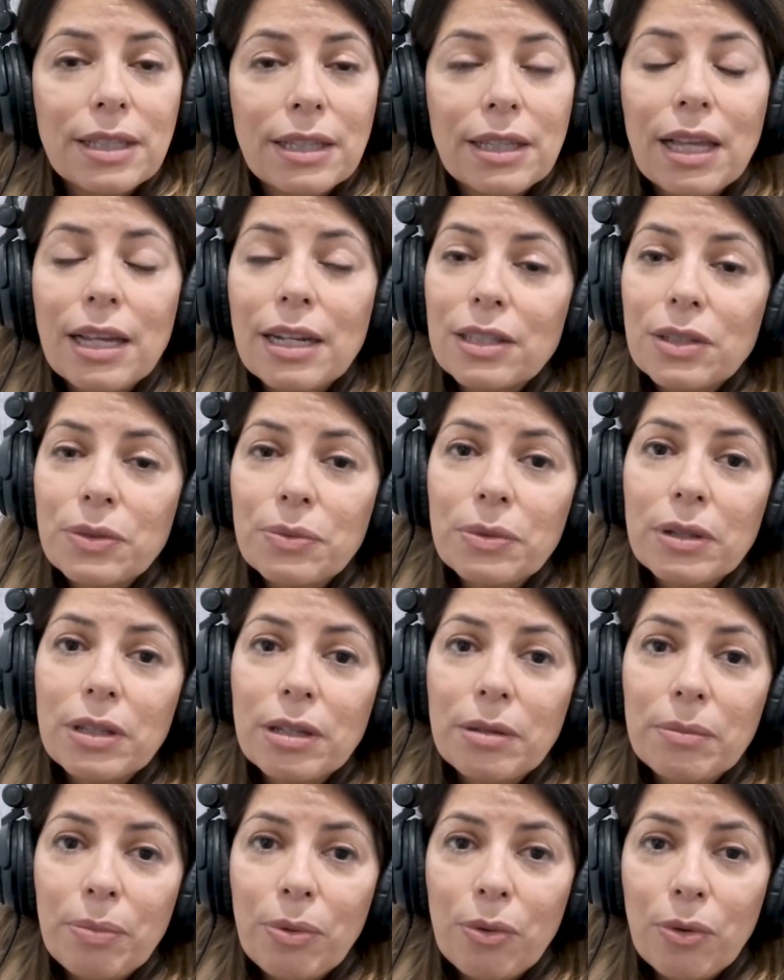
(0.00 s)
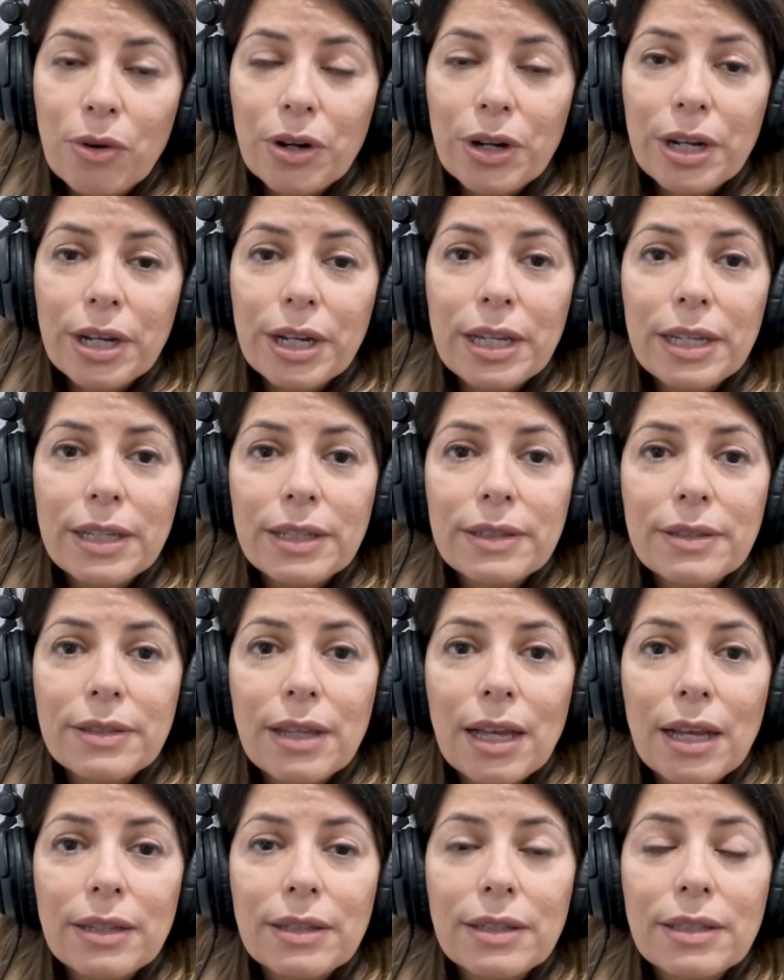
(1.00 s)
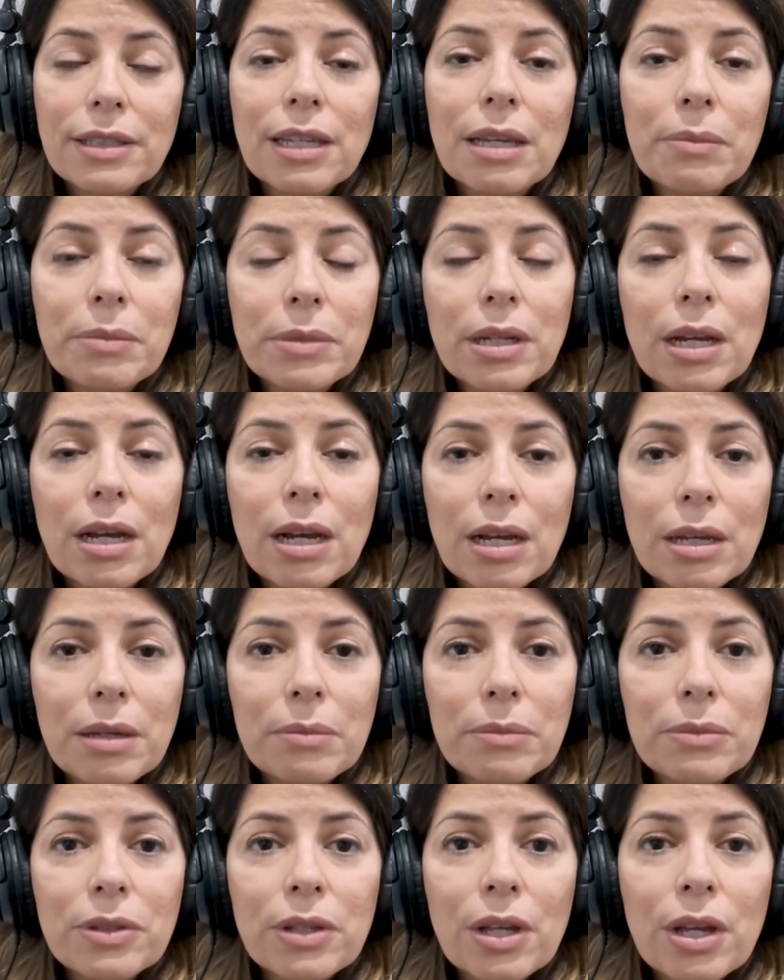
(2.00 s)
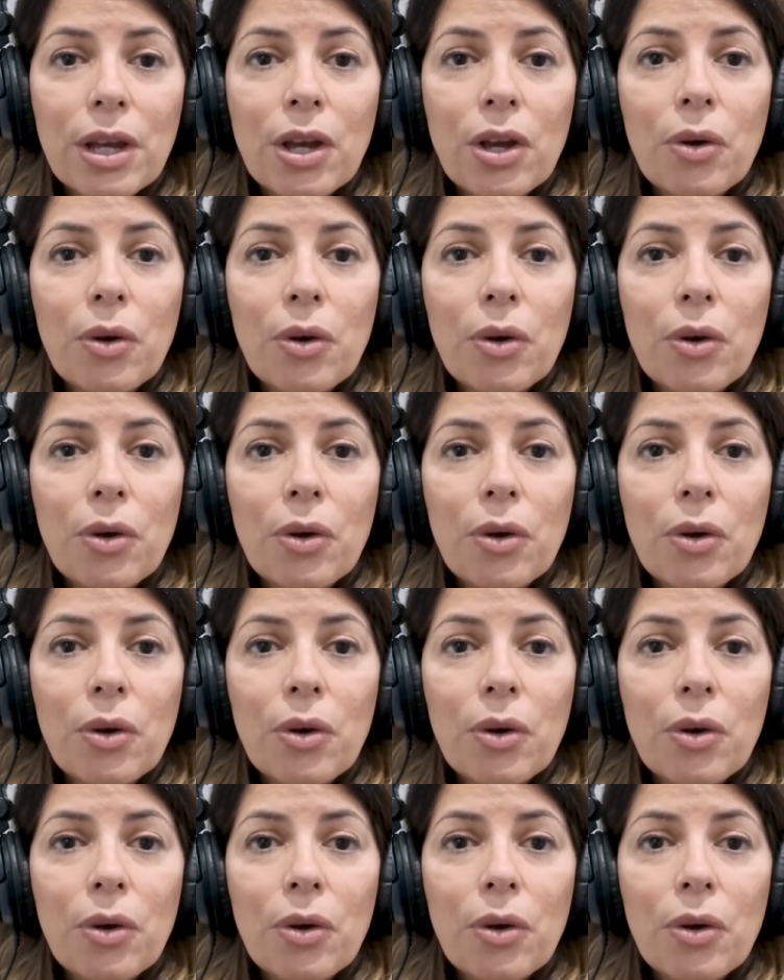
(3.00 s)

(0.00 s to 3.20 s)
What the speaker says: that is really important is that sometimes